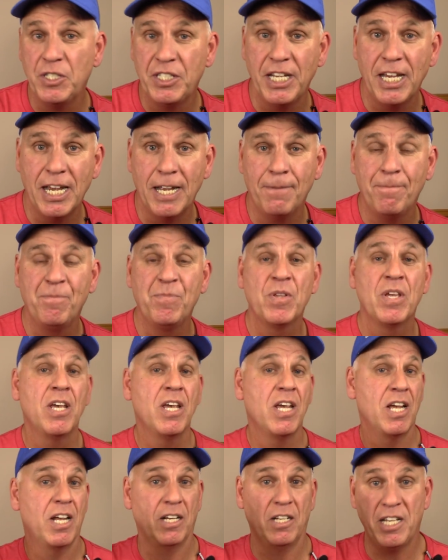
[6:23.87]
did,
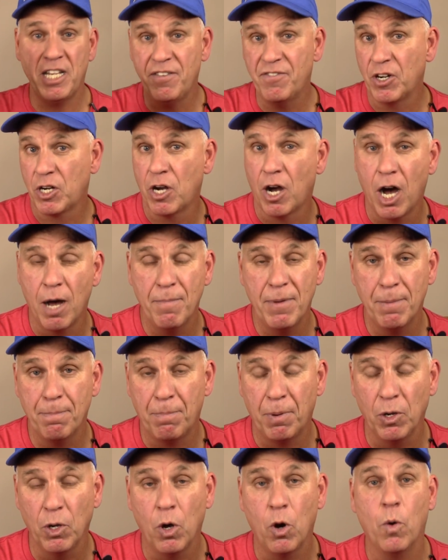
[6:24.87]
leave a comment
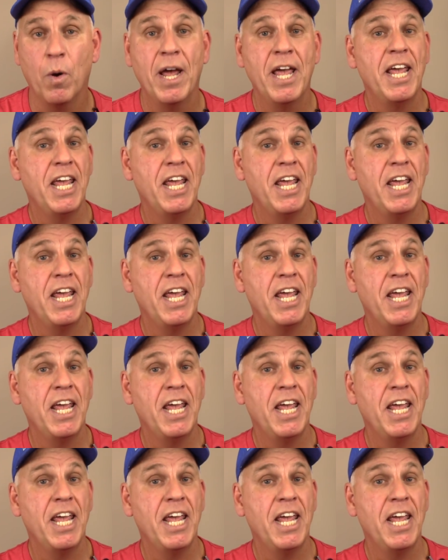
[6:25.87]
below.